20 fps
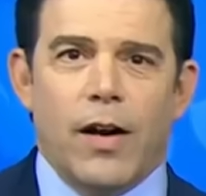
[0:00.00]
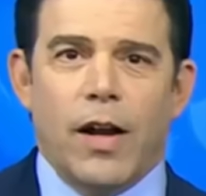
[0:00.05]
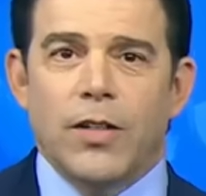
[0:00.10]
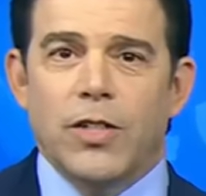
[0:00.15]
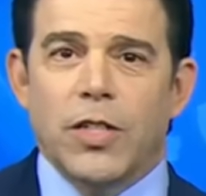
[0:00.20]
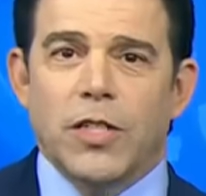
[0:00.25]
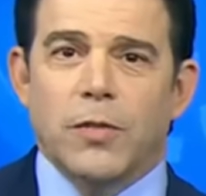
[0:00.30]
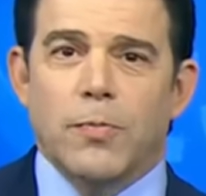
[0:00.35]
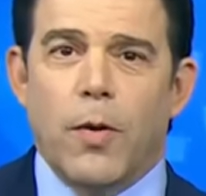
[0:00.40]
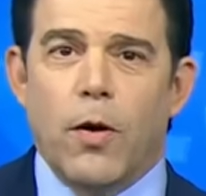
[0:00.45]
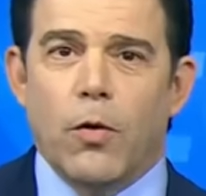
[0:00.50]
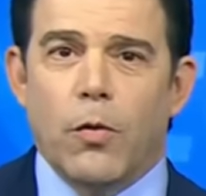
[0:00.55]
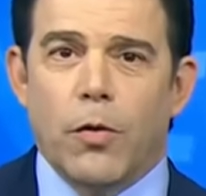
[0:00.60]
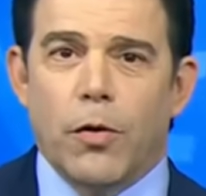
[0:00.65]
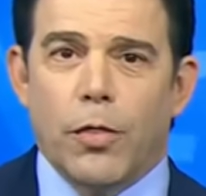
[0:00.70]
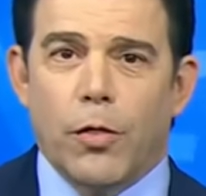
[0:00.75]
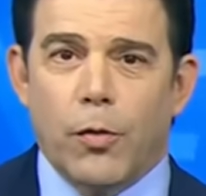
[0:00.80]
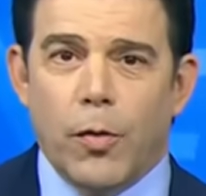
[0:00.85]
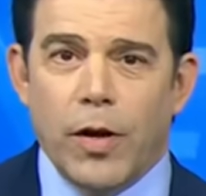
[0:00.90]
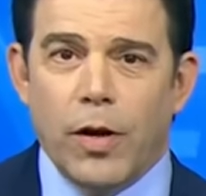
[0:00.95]
And I just spoke
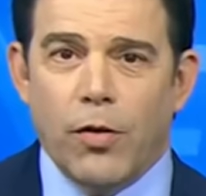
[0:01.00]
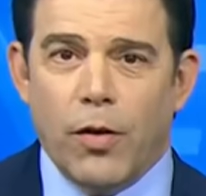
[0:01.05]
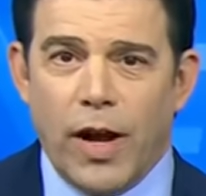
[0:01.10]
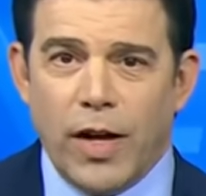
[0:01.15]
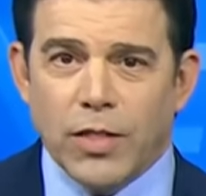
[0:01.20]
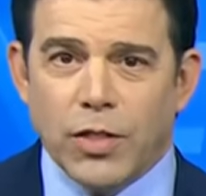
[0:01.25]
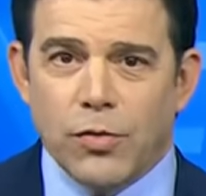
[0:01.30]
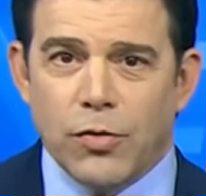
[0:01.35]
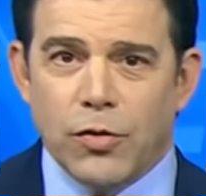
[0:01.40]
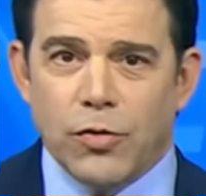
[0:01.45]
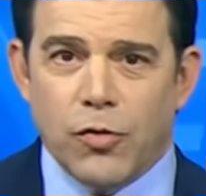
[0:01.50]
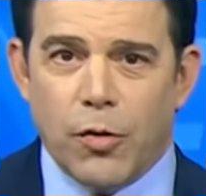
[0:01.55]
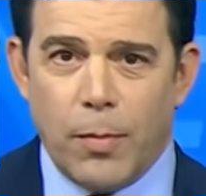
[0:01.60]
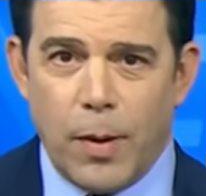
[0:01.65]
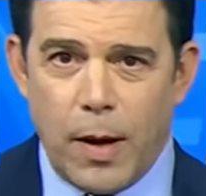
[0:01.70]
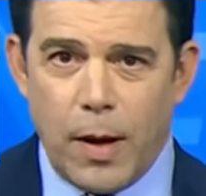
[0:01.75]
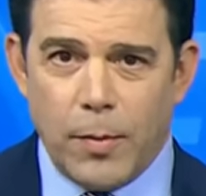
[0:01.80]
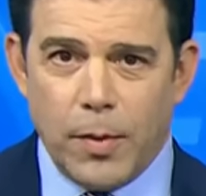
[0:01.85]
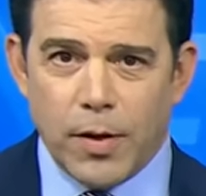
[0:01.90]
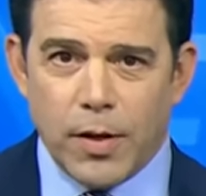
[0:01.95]
with three grassroots
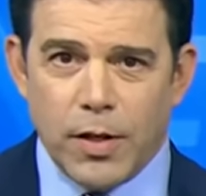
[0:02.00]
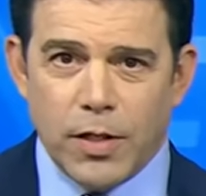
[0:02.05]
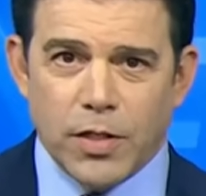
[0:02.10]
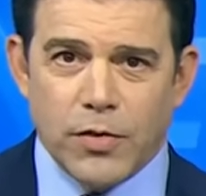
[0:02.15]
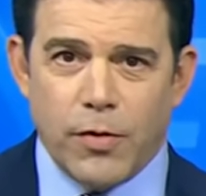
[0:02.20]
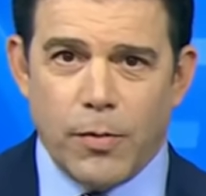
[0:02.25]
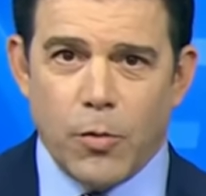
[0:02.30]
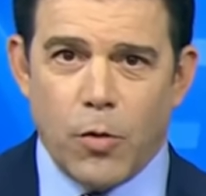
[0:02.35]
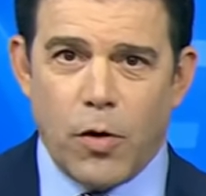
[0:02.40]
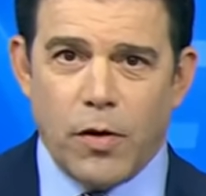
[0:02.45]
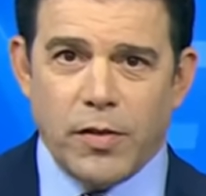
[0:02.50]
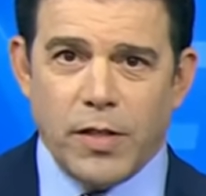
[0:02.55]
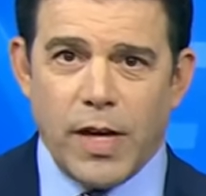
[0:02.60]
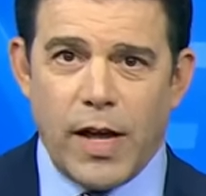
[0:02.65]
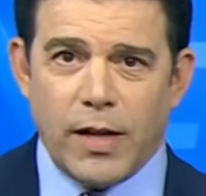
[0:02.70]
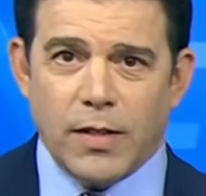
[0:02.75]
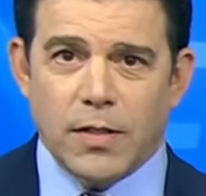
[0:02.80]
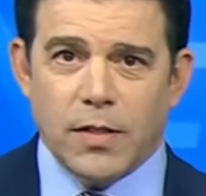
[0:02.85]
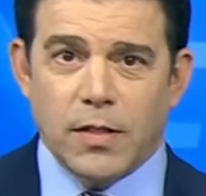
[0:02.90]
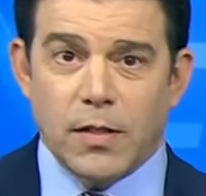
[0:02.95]
Republicans from North
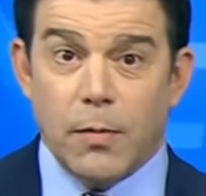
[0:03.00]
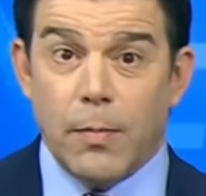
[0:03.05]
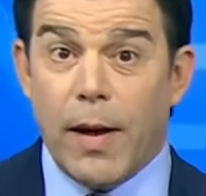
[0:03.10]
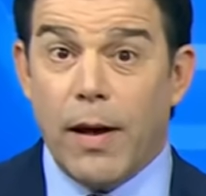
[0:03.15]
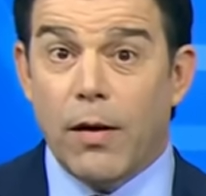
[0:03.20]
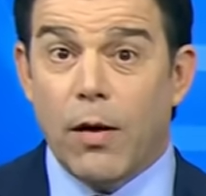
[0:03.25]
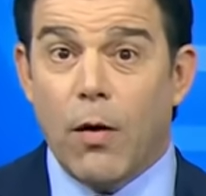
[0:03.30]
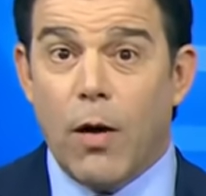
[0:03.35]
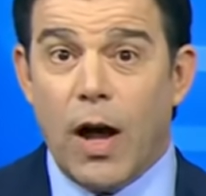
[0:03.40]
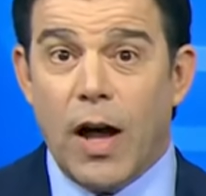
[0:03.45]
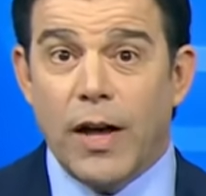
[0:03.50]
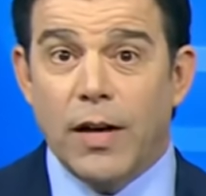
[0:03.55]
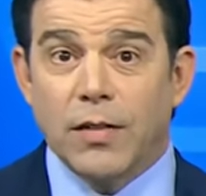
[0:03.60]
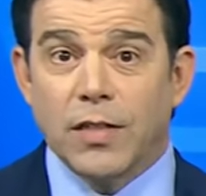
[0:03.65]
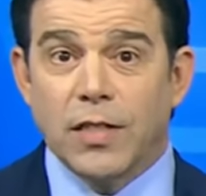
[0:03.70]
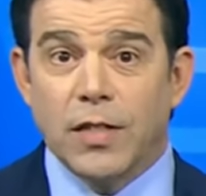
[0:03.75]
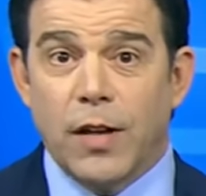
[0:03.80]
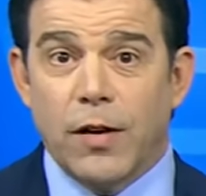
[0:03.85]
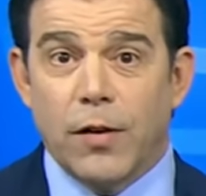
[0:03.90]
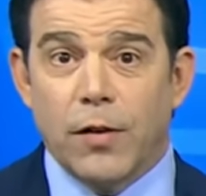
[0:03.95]
Texas about Ohio
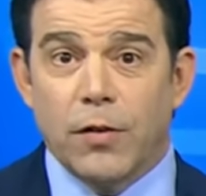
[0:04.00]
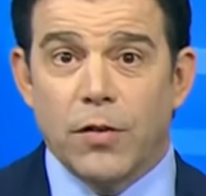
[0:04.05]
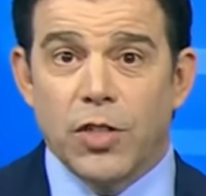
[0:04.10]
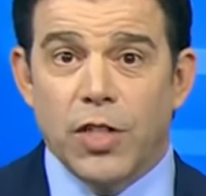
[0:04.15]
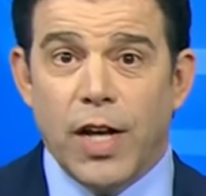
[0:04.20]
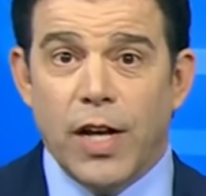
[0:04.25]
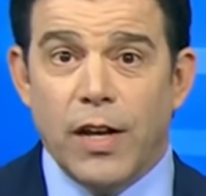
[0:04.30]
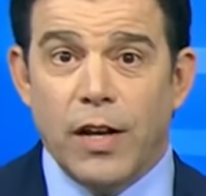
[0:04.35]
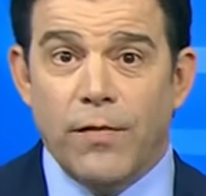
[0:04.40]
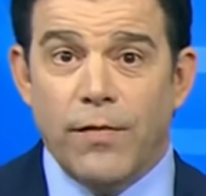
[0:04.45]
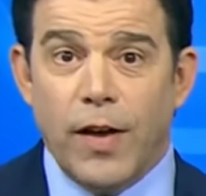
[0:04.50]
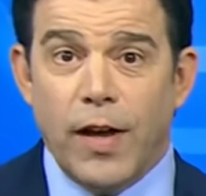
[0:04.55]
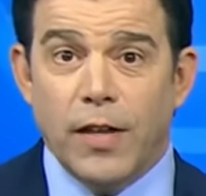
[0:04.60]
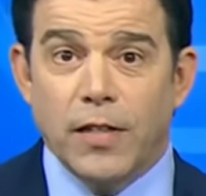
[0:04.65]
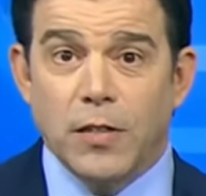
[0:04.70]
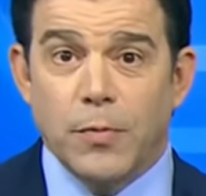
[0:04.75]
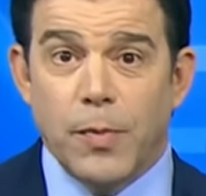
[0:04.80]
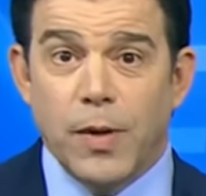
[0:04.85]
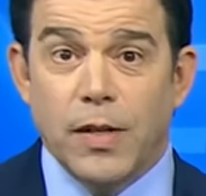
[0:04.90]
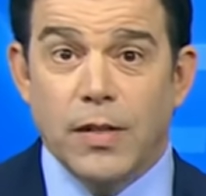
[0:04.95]
Senator J.D.
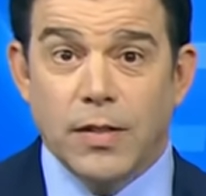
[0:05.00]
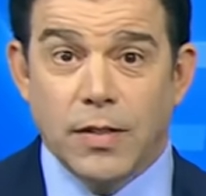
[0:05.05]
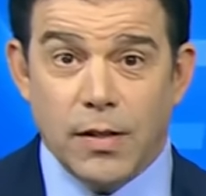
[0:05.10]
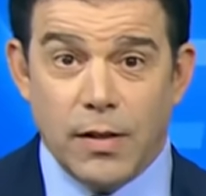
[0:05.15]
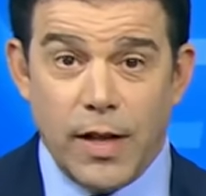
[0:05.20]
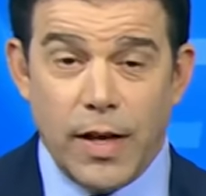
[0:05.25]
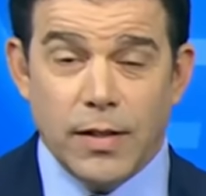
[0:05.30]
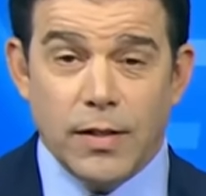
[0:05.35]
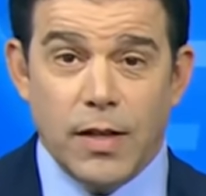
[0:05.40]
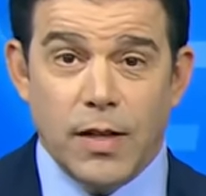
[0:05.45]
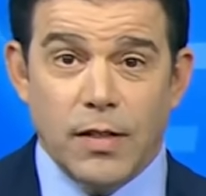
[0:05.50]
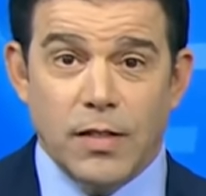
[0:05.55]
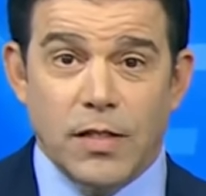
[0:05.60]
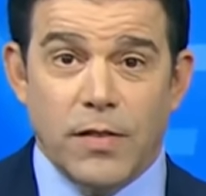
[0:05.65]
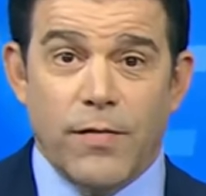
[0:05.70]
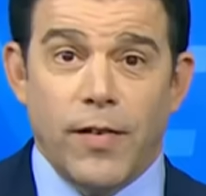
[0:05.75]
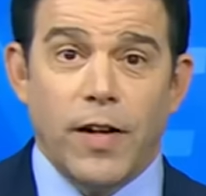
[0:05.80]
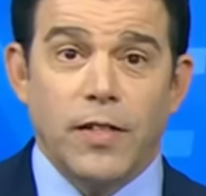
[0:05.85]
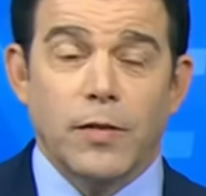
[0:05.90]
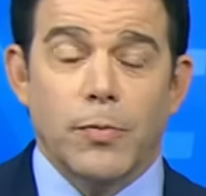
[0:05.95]
Vance being selected as the
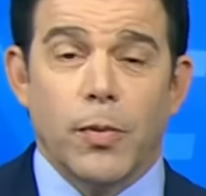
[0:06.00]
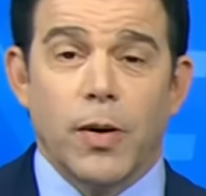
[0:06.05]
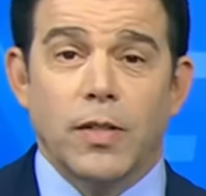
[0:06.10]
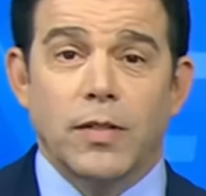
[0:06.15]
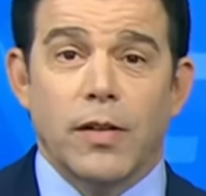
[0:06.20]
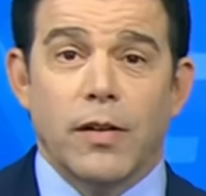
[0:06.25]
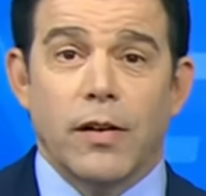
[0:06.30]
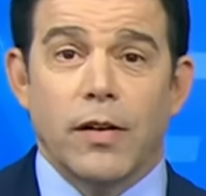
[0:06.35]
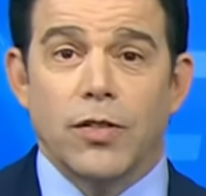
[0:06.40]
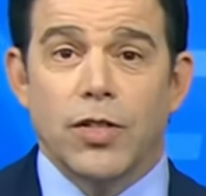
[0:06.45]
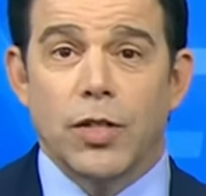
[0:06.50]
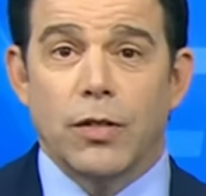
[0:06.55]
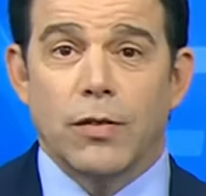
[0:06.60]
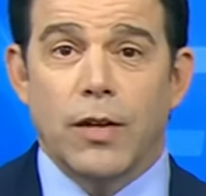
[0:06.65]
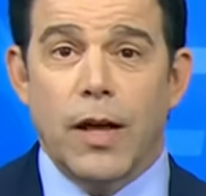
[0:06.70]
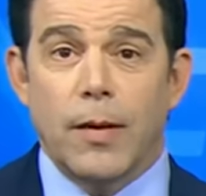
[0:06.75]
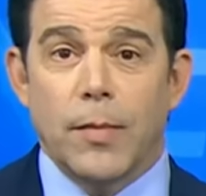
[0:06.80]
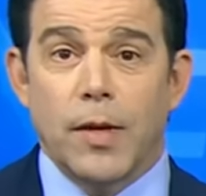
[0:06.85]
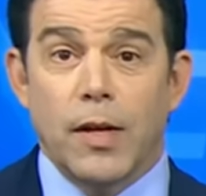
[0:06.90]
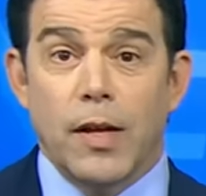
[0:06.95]
vice presidential
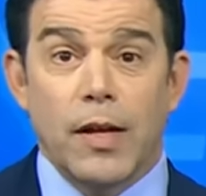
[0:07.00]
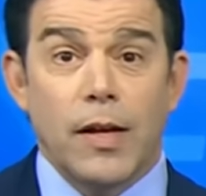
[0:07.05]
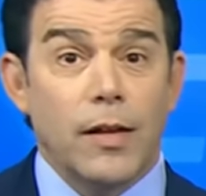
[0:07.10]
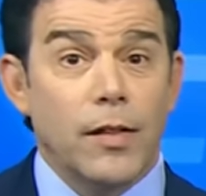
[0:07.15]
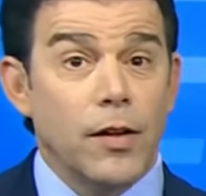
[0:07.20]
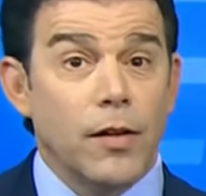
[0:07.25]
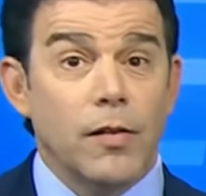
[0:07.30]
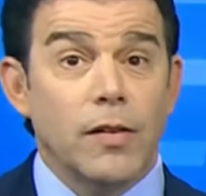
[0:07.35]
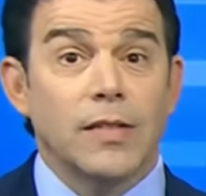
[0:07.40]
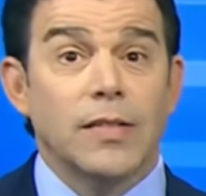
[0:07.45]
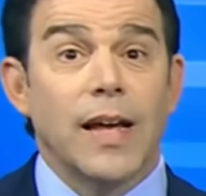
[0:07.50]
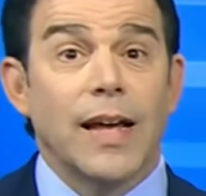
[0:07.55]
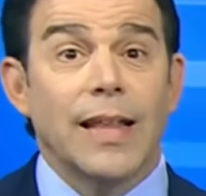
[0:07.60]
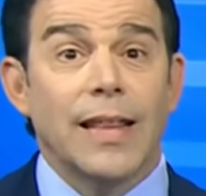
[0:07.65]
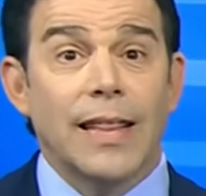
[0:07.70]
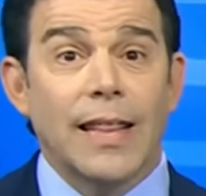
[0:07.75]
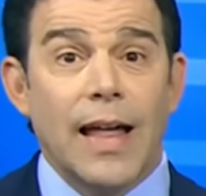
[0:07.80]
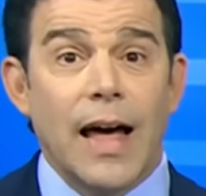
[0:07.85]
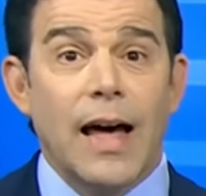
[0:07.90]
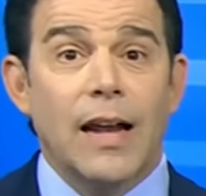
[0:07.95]
nominee, and there is a
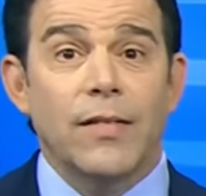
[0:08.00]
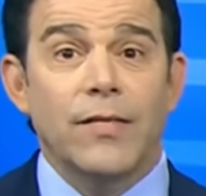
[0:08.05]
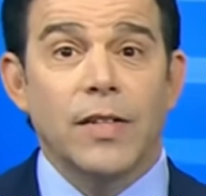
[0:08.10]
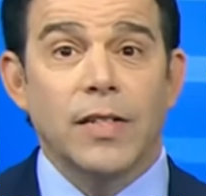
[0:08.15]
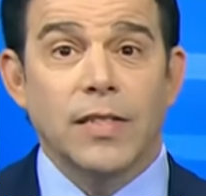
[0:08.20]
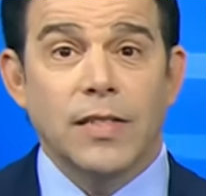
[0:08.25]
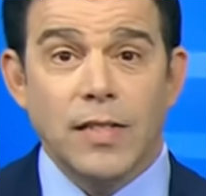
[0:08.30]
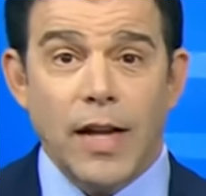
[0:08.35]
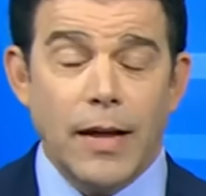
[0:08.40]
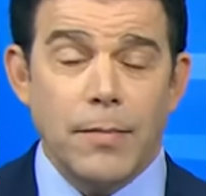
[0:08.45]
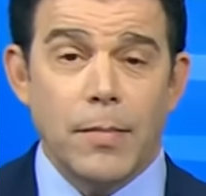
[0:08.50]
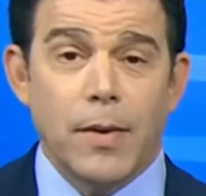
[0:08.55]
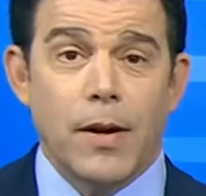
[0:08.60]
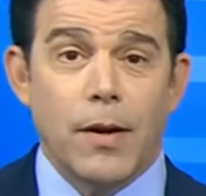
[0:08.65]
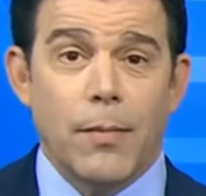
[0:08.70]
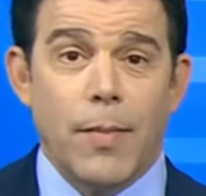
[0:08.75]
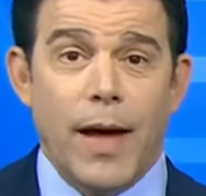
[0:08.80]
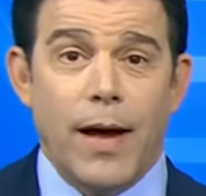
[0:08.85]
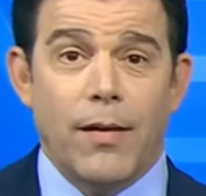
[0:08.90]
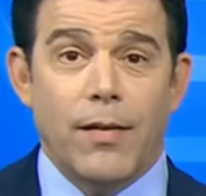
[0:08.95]
lot of excitement
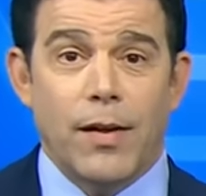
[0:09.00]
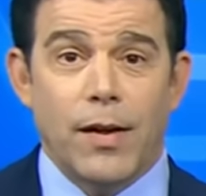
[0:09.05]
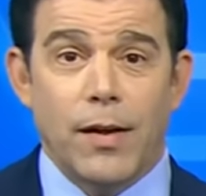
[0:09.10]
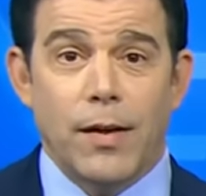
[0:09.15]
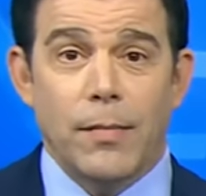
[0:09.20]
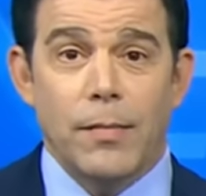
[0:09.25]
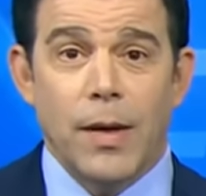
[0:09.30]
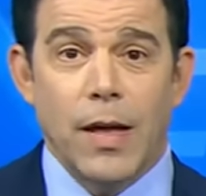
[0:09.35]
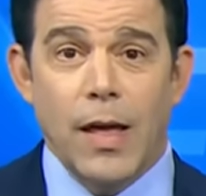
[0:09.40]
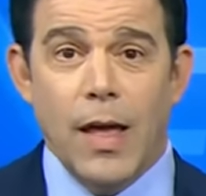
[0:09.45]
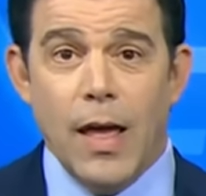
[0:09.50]
about him.